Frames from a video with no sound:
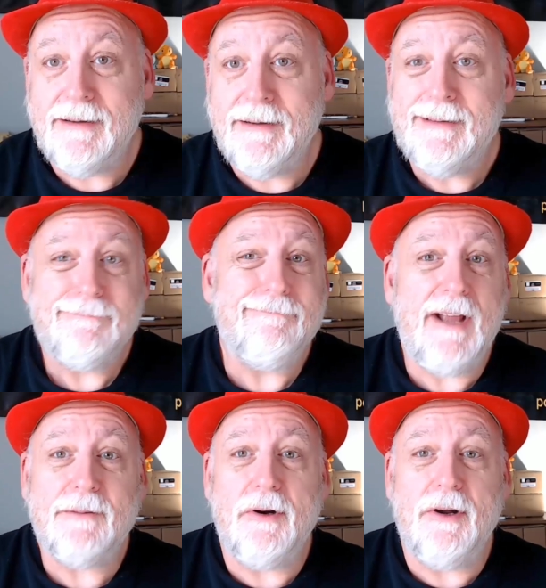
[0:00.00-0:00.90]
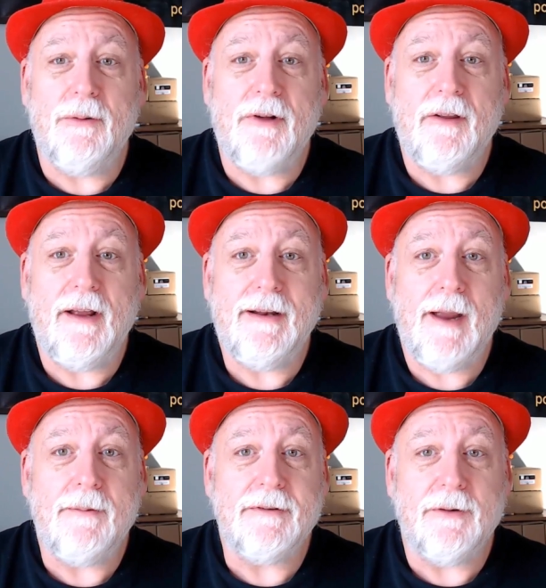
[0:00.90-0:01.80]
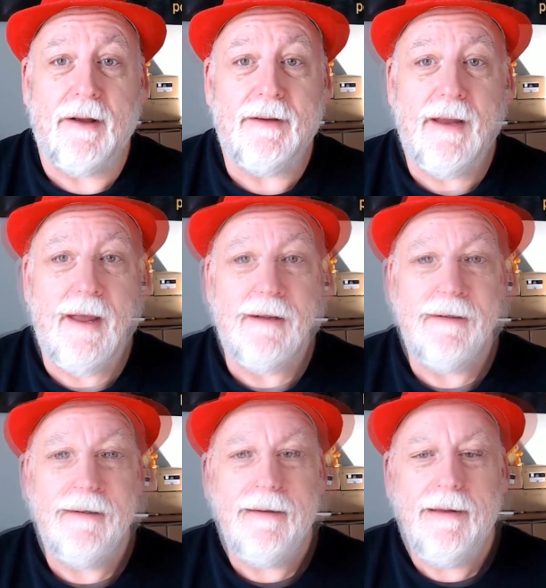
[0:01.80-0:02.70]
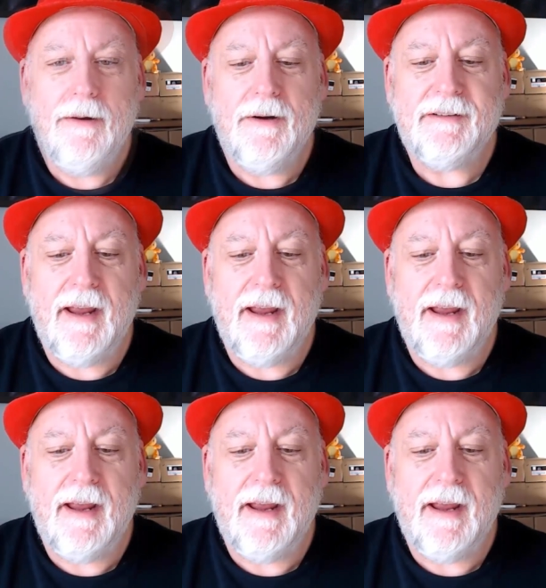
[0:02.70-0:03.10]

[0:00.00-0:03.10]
That's pretty good with all that damage around the edge. Here is a